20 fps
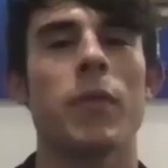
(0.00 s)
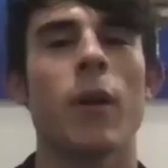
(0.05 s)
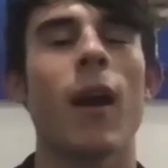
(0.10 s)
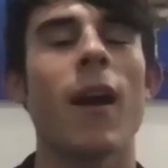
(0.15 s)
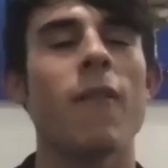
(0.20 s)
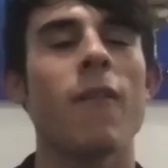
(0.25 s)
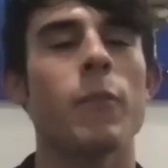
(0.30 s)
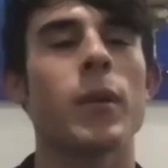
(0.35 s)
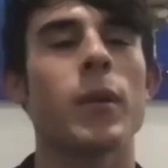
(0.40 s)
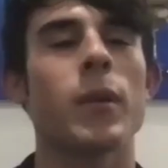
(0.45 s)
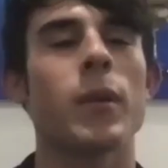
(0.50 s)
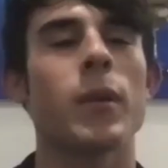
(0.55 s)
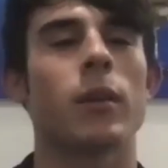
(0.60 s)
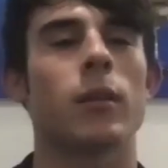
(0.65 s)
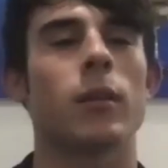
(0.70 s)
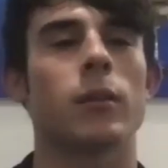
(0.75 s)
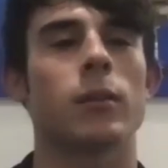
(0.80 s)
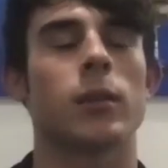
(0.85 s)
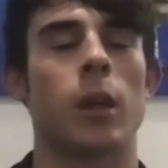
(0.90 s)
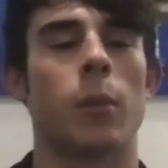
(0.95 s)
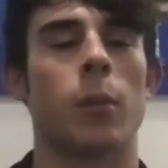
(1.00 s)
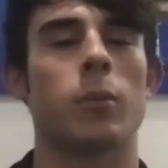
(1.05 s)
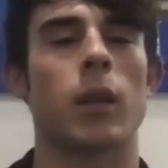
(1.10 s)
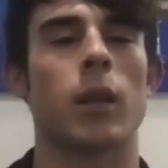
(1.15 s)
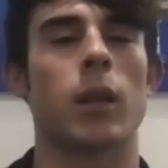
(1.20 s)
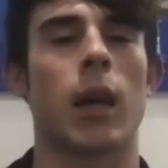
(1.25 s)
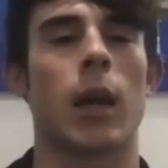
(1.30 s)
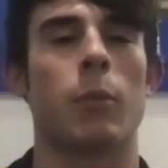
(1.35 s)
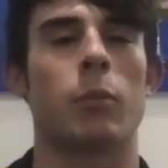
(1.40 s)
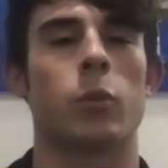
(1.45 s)
have been some
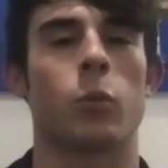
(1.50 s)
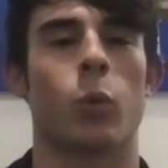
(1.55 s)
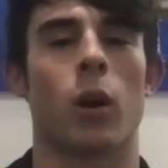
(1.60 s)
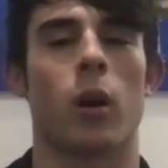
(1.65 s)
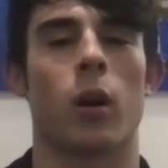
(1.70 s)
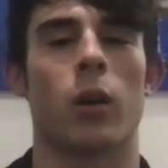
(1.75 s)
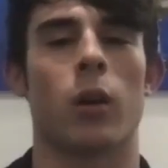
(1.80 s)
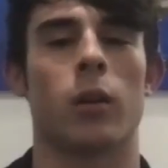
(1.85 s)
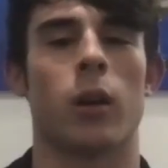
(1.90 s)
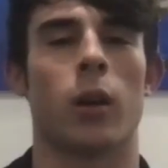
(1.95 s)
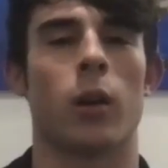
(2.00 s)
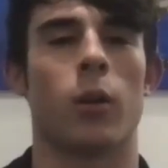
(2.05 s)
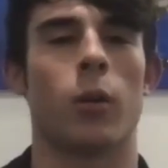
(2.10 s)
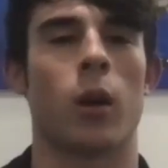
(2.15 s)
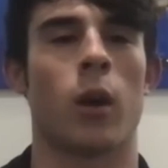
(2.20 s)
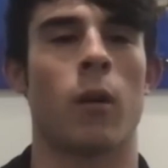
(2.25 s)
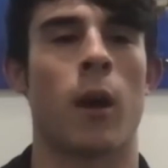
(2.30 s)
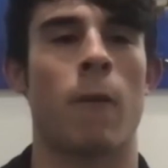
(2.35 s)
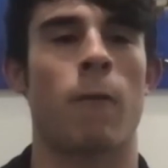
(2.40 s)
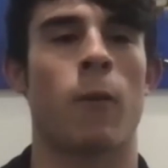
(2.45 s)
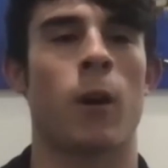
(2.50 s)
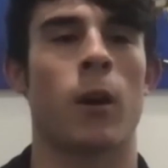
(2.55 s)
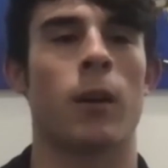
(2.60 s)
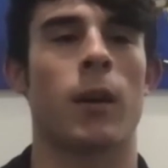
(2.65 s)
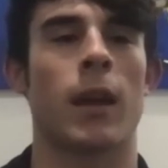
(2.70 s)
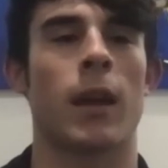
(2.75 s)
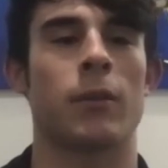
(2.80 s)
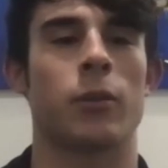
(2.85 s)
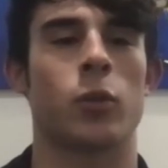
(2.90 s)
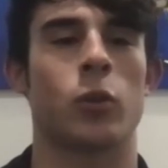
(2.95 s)
times where, you know, a
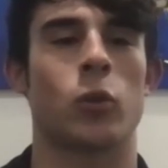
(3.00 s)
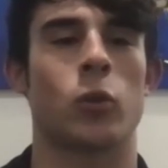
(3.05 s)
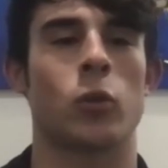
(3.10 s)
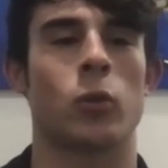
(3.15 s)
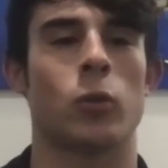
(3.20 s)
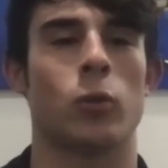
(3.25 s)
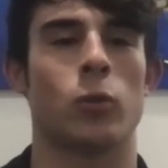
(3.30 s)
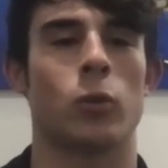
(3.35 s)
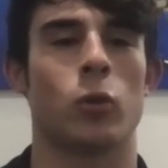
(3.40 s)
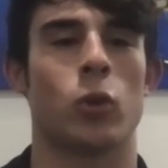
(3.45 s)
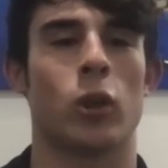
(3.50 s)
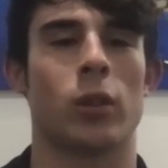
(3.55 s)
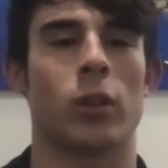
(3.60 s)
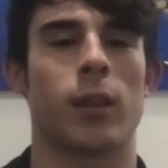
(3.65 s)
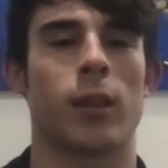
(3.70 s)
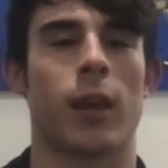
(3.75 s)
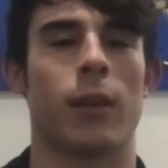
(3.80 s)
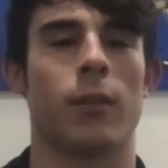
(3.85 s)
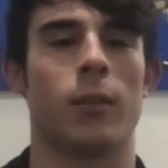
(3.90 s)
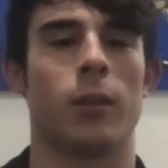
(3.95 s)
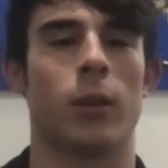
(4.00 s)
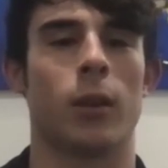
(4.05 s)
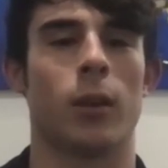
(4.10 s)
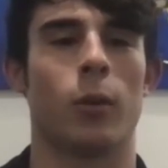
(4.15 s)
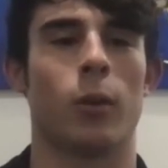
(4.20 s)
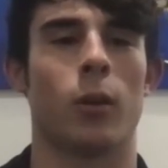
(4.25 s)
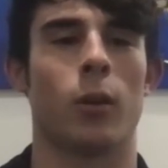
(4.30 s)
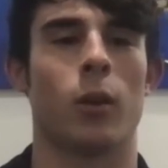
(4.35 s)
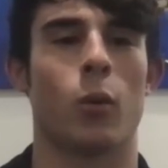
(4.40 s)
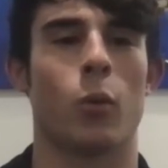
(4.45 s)
friend has just said, you know,